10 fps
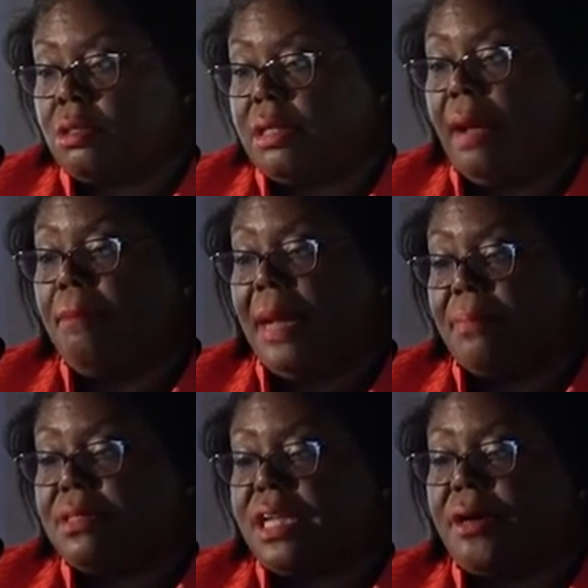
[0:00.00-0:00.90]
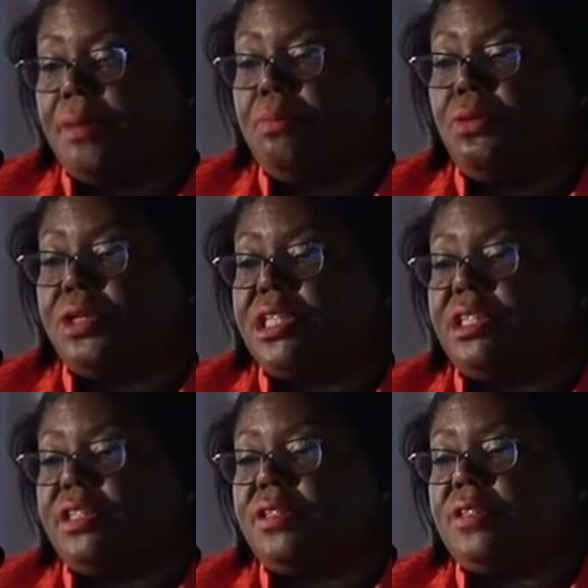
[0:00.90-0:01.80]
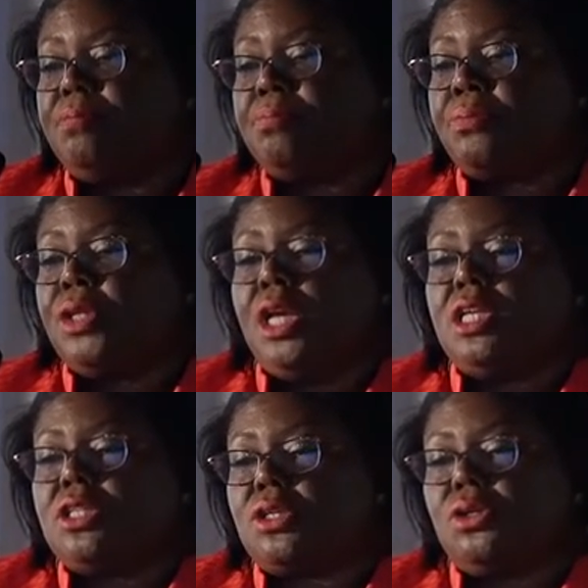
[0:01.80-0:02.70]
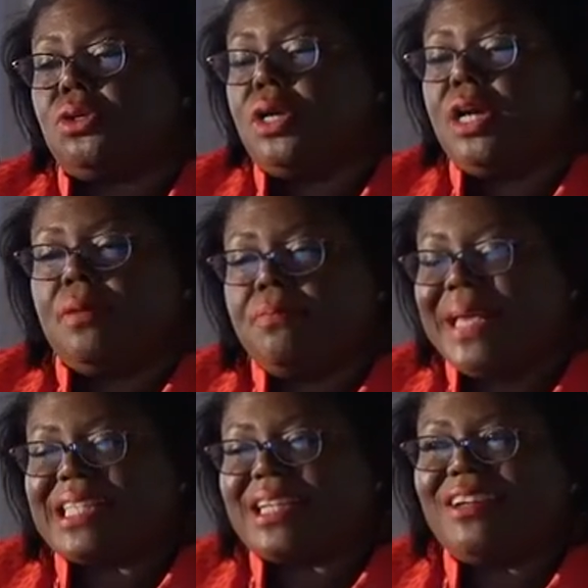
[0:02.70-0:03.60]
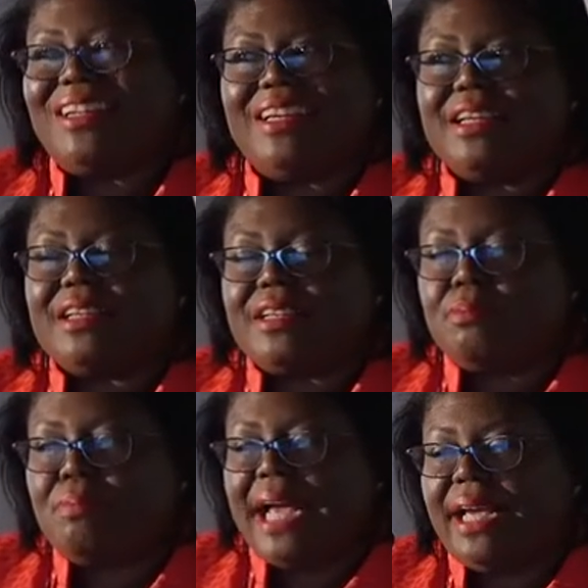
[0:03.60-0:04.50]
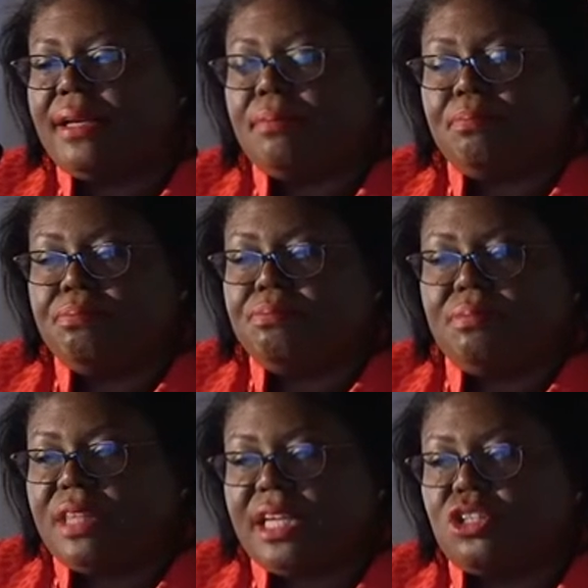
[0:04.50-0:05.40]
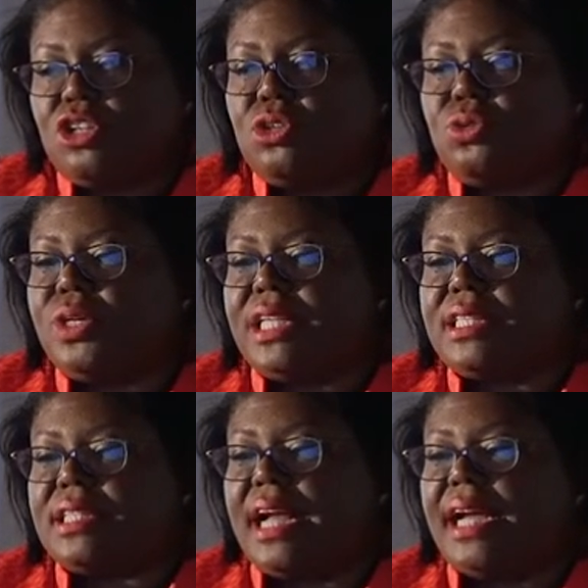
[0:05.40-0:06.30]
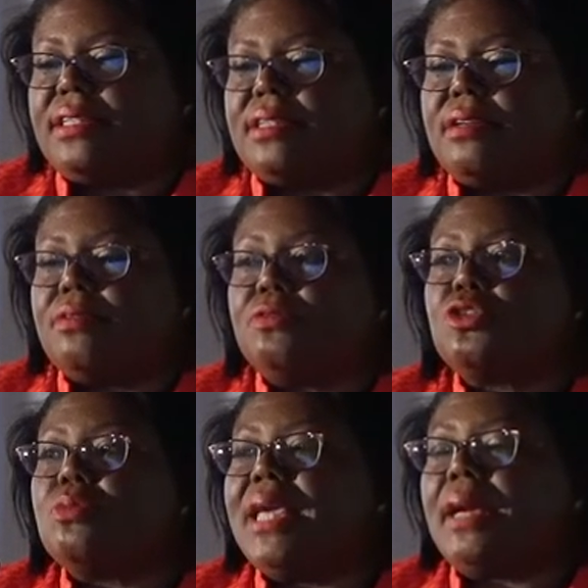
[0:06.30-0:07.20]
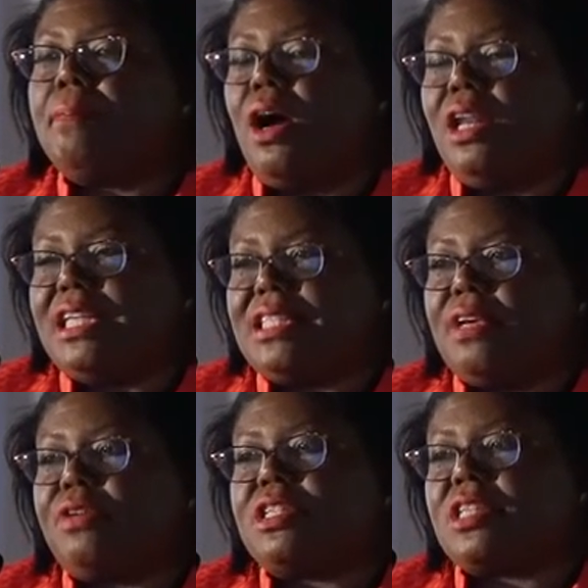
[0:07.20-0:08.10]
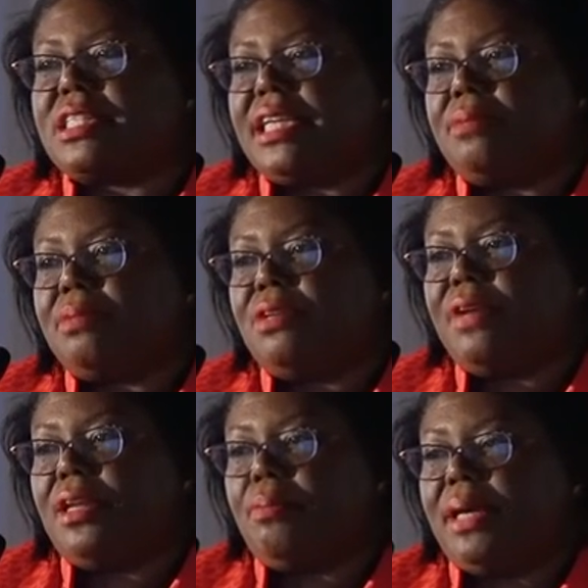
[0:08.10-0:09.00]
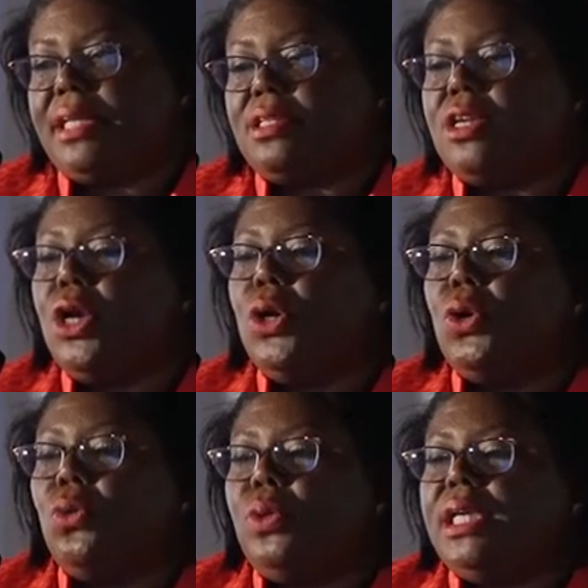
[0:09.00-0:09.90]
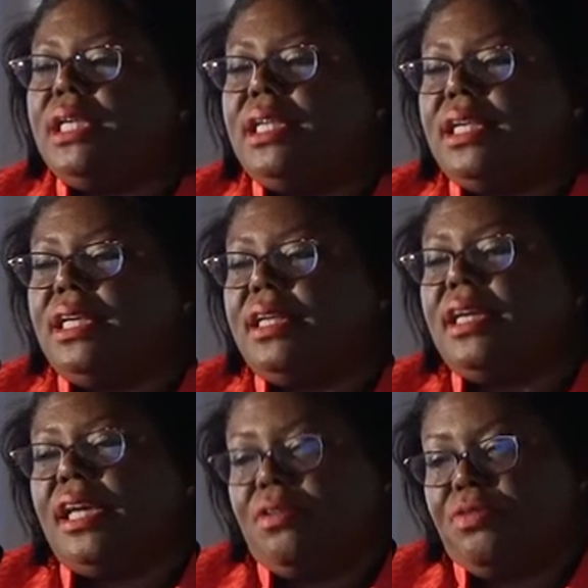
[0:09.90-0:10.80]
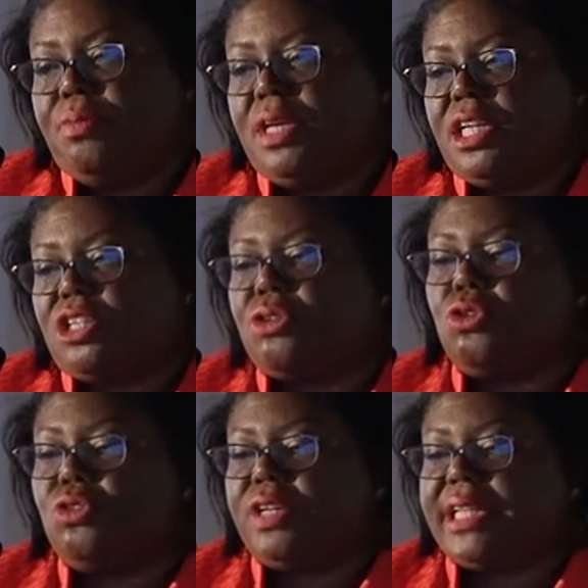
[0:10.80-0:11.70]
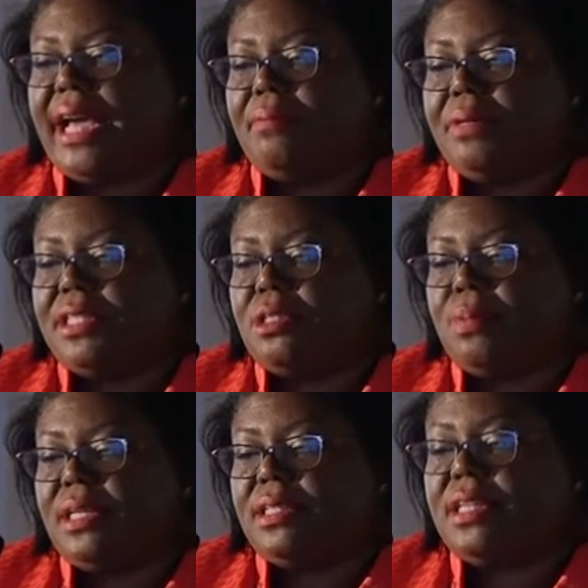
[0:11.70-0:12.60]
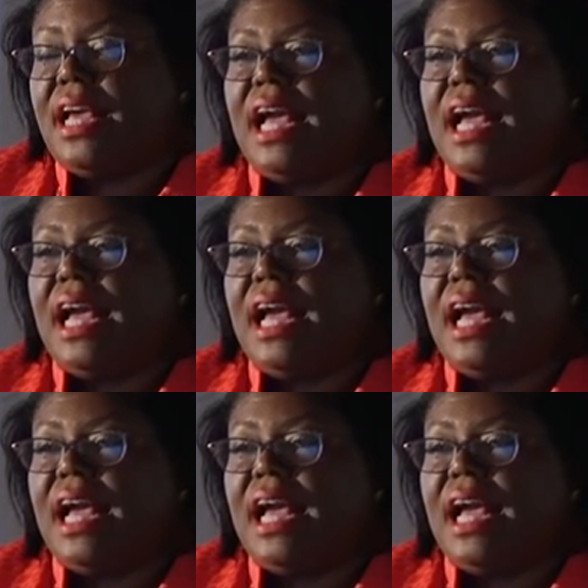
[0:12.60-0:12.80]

That maps are important. So basically, my thing to you is that to make policy for sustainable development, we need information over time and space.